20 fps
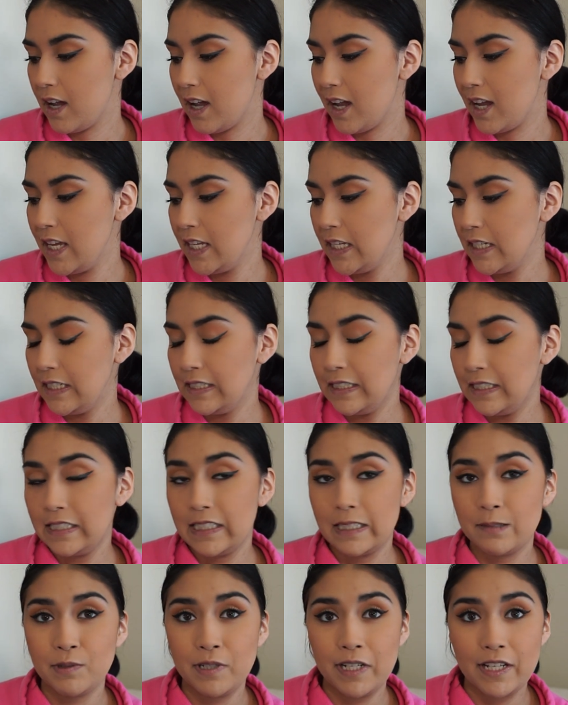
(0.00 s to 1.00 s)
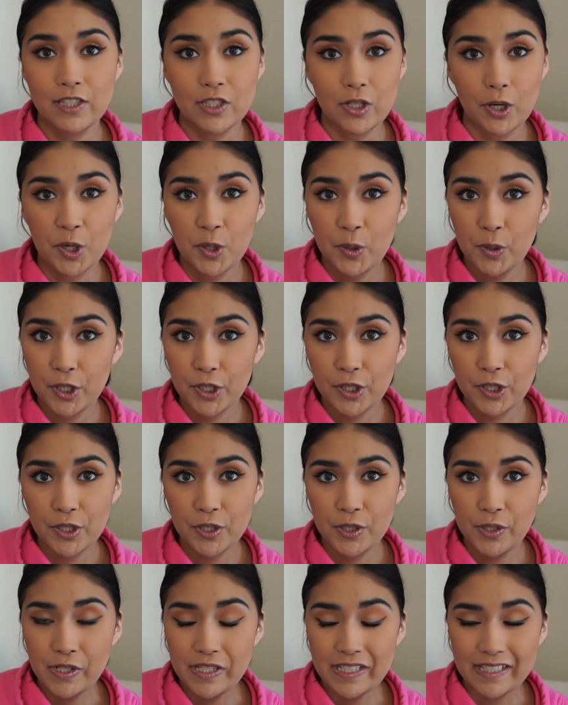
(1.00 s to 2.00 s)
It eliminates
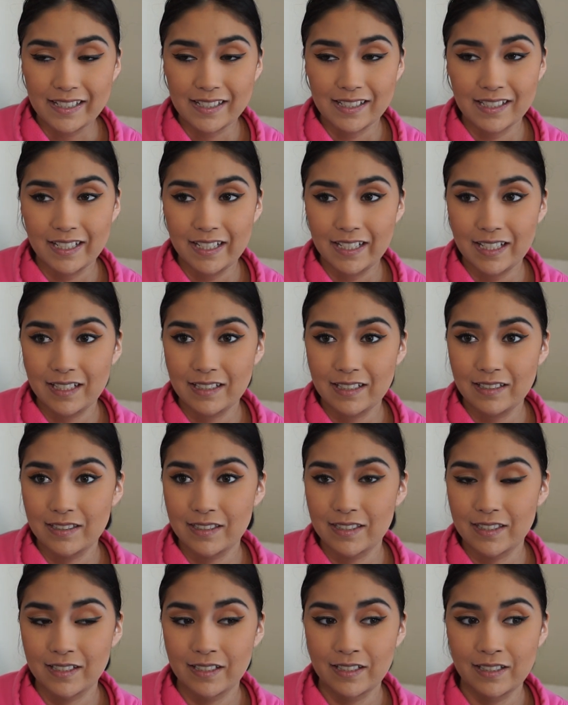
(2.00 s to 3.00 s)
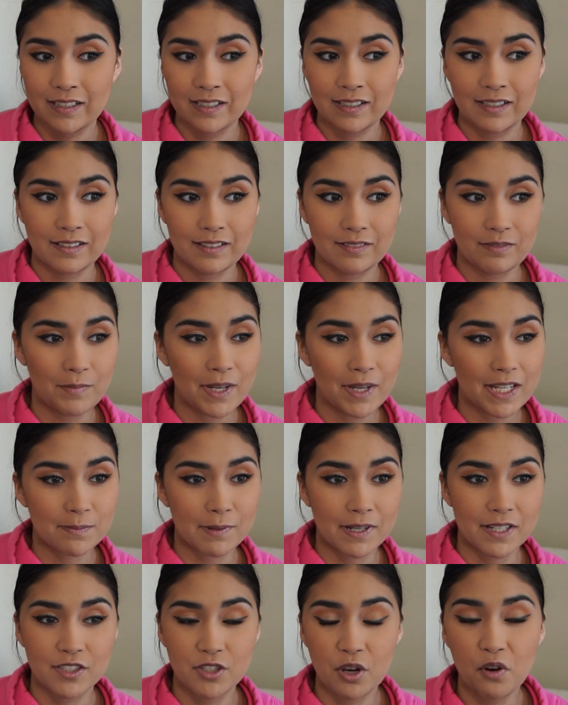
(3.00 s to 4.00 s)
odors, it cleans, makes
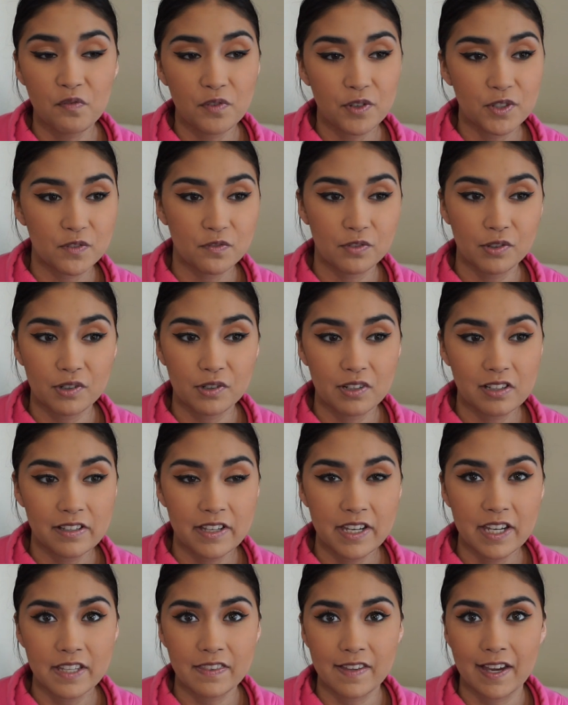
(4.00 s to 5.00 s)
my sofas feel clean.